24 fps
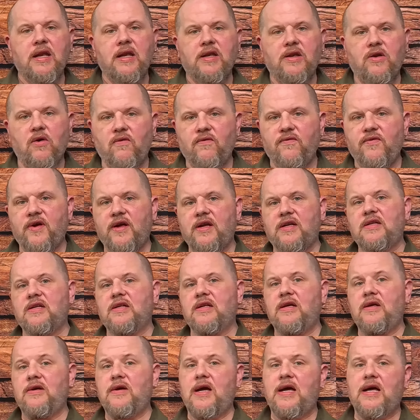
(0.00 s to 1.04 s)
Don't forget to
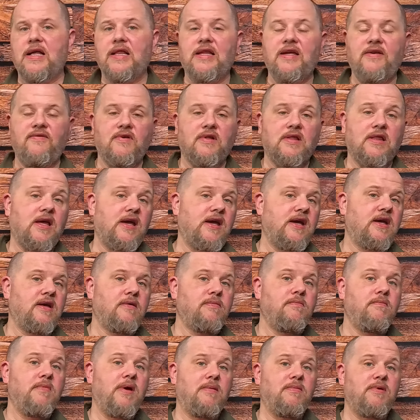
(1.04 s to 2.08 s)
leave a like,
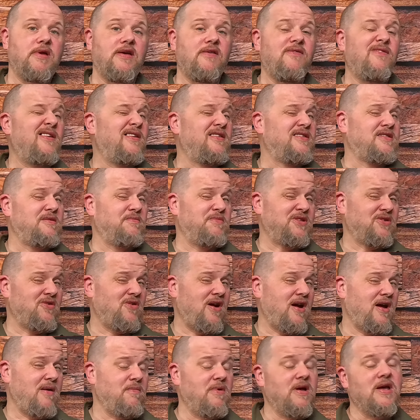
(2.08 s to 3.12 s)
maybe even a
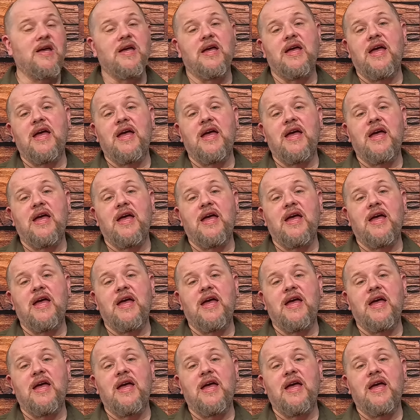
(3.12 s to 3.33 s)
subscribe.